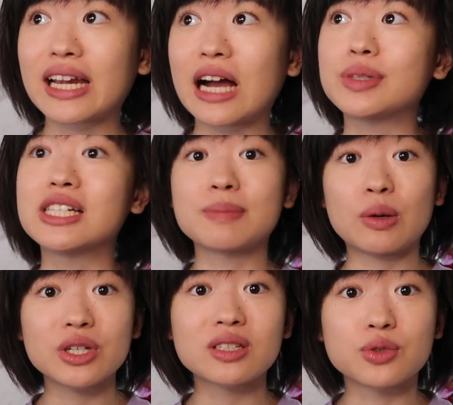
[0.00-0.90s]
now because my
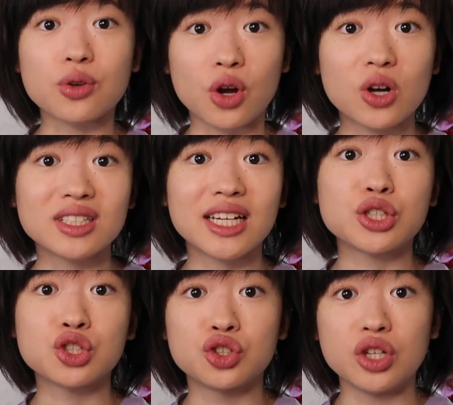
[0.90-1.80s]
wisdom tooth hurts like
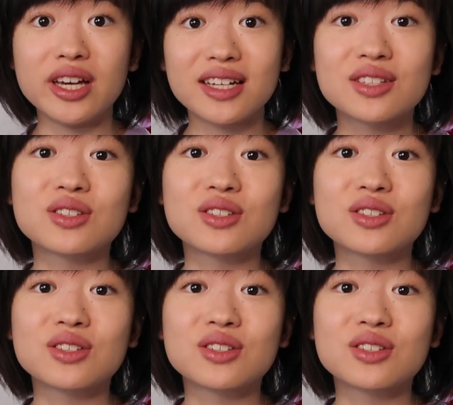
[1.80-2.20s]
shit.